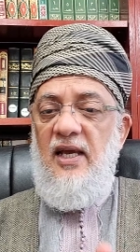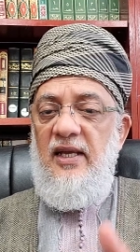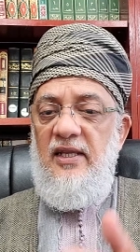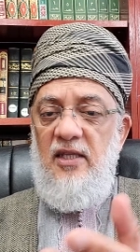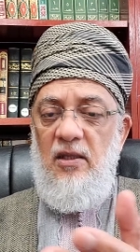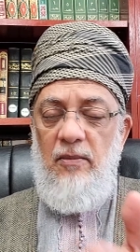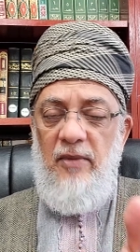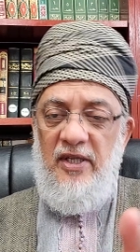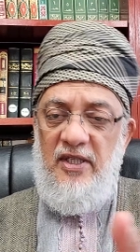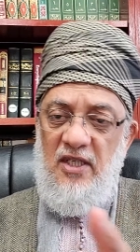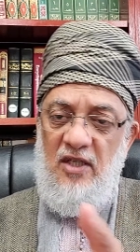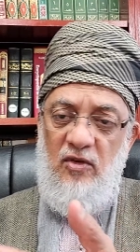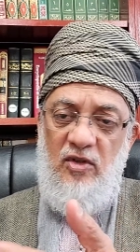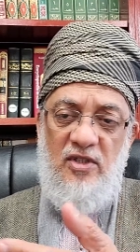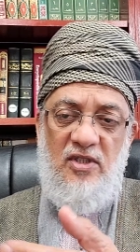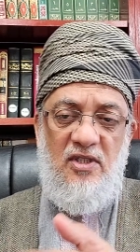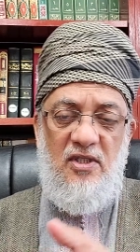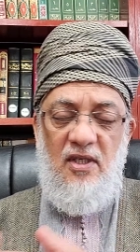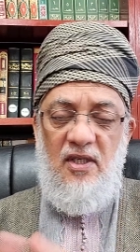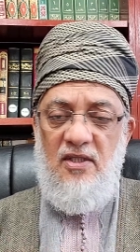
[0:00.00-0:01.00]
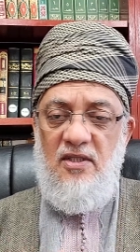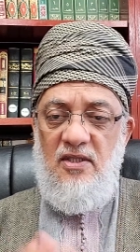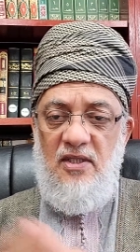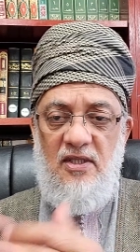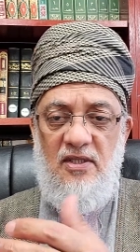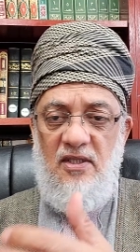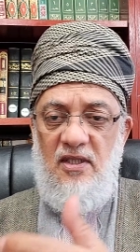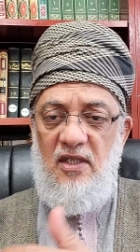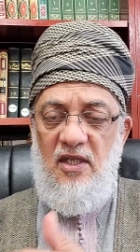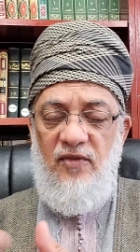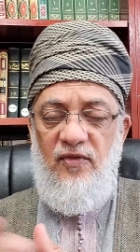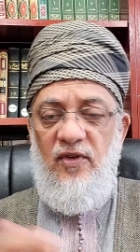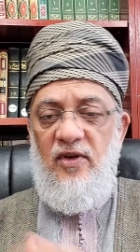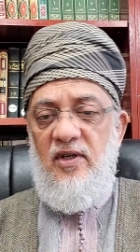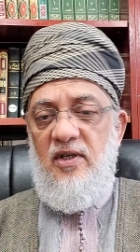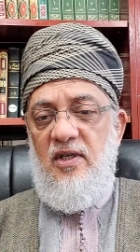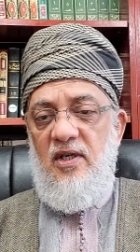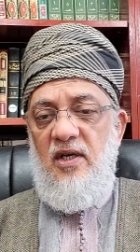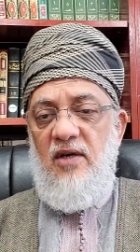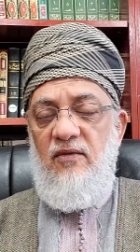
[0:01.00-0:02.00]
The method is, is, is in
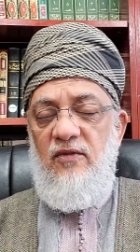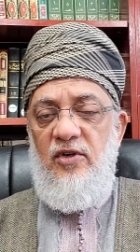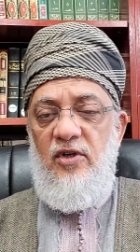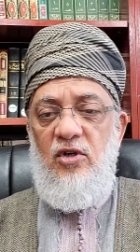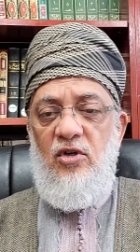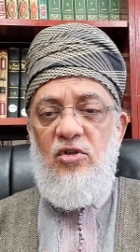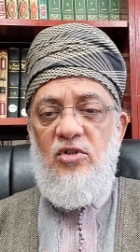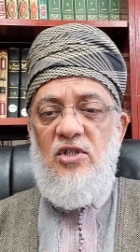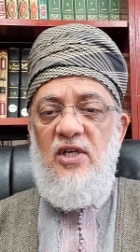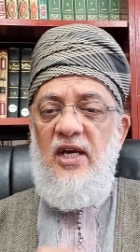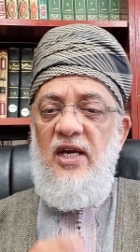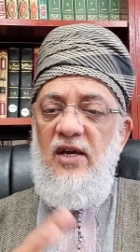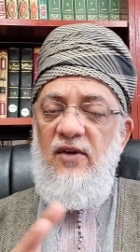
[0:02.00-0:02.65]
different uh, videos.